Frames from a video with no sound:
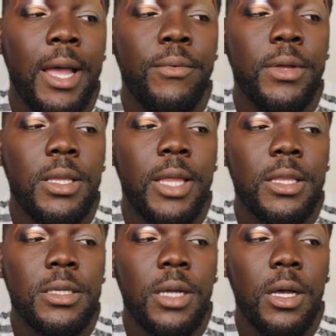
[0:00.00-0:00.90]
I really like
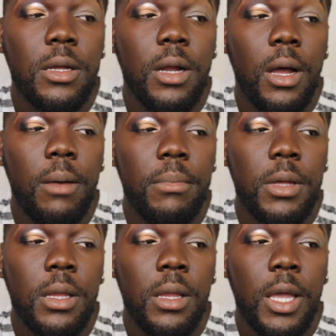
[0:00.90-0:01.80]
this color
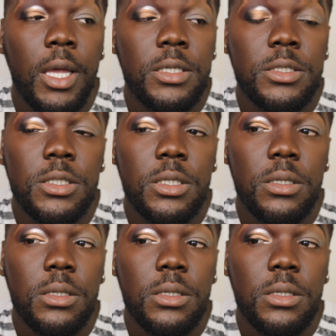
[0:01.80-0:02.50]
combination.